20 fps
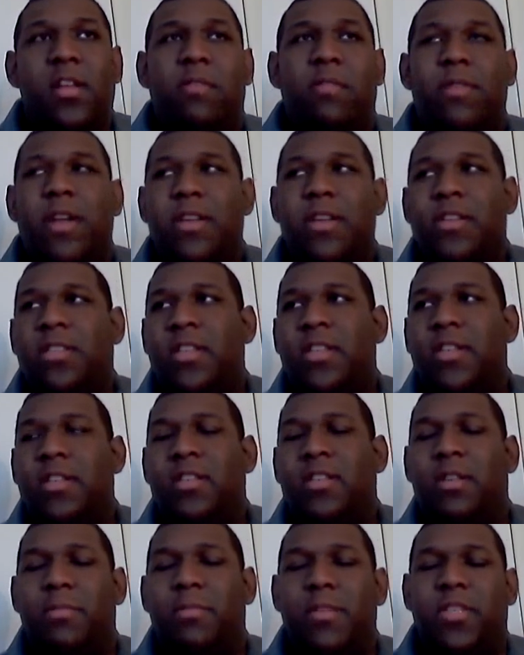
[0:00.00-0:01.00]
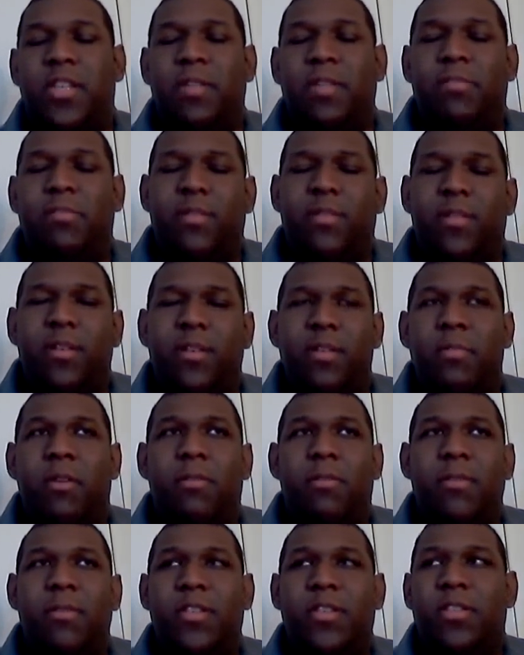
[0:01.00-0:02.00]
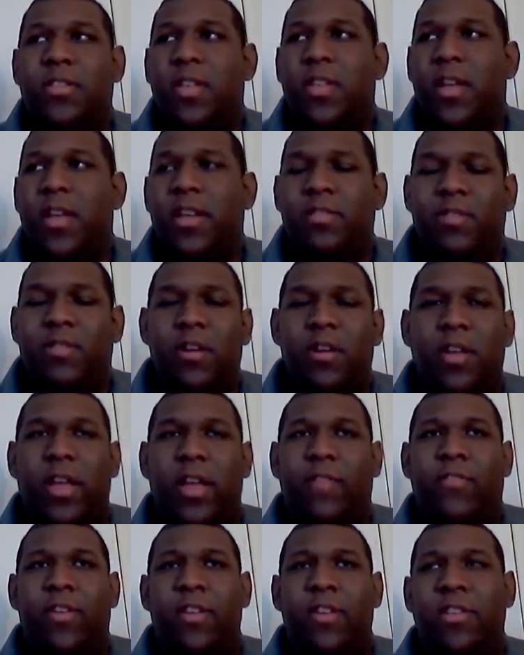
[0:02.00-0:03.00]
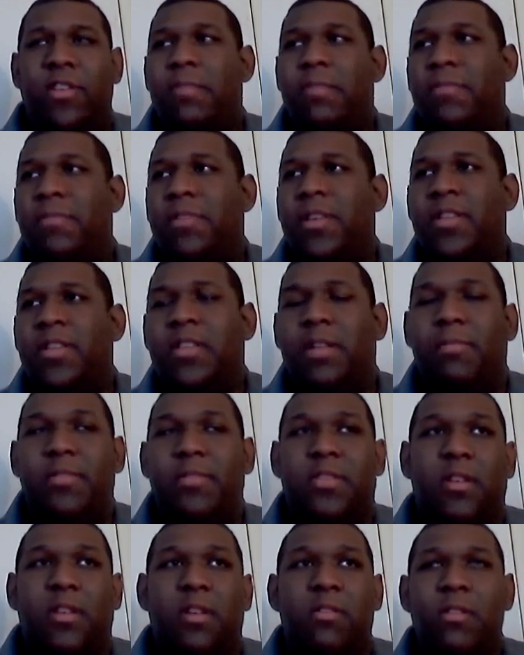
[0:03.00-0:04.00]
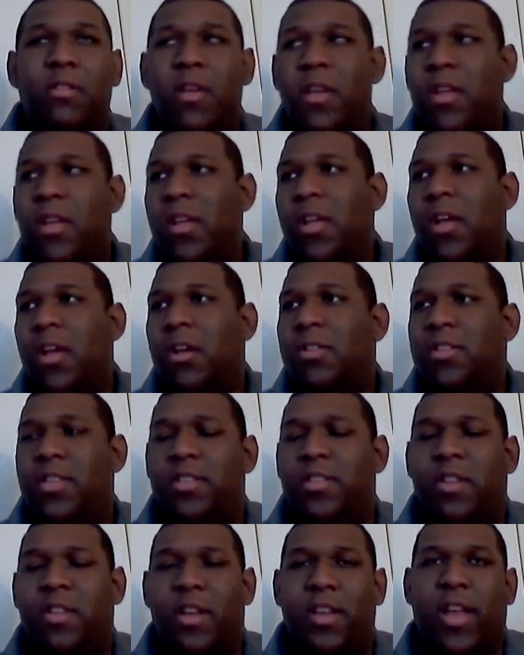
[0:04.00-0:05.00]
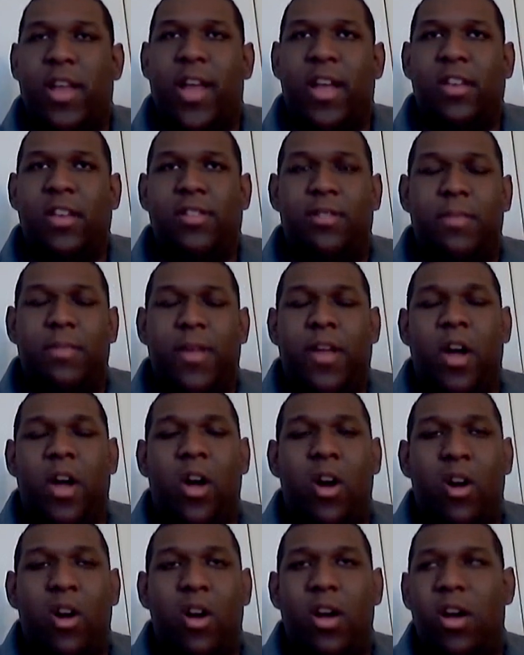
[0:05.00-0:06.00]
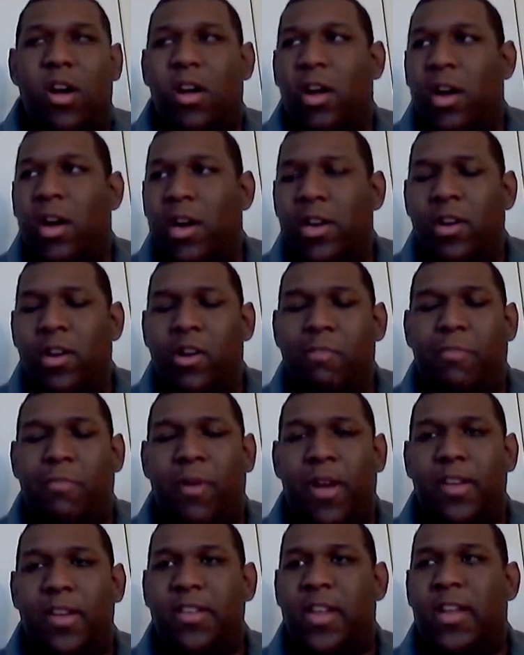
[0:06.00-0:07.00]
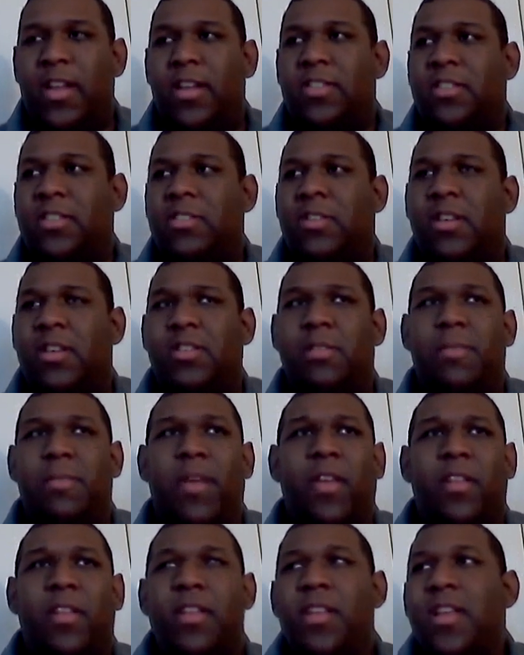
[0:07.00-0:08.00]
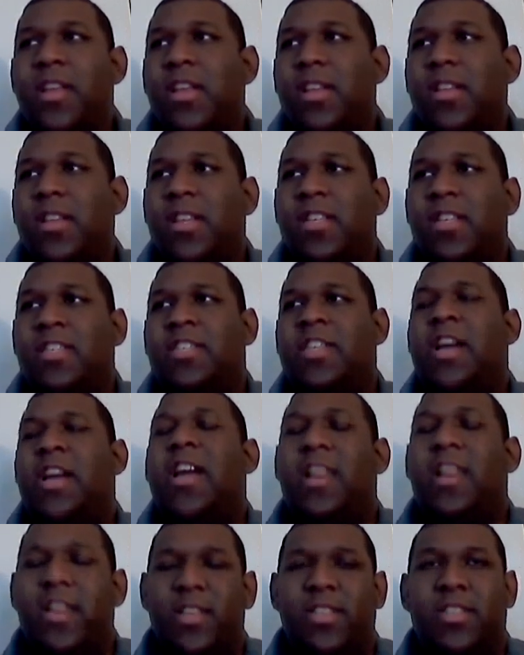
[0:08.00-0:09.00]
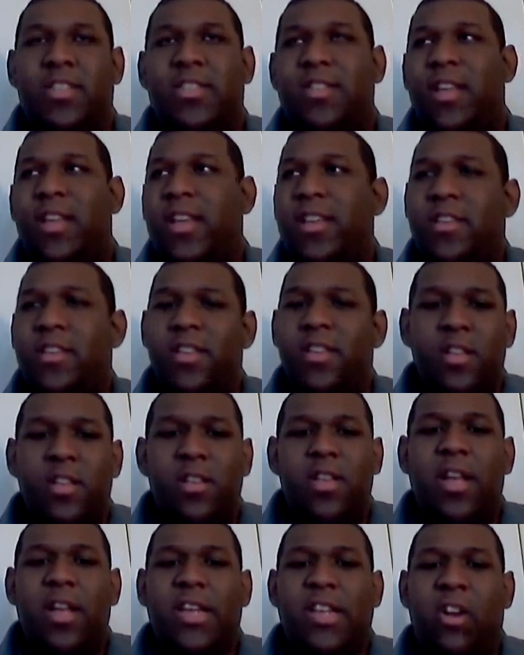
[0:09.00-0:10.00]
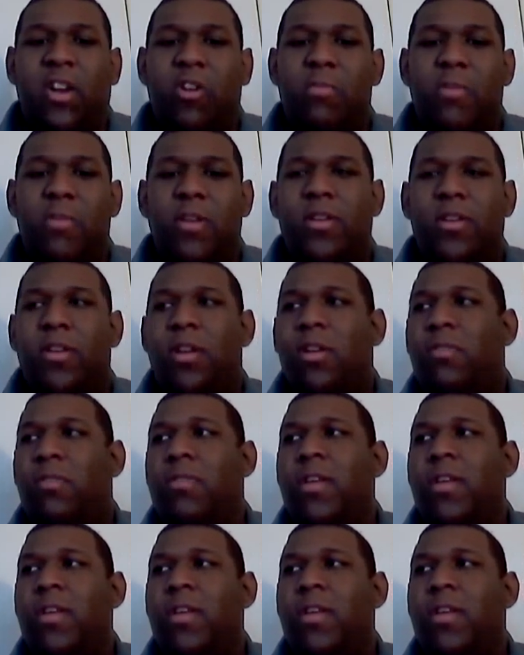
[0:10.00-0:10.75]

we get to see some of cheap moments as well. Like, for example, in this episode, she tries to ask to make an art project. She tries to make this chalice that her mother,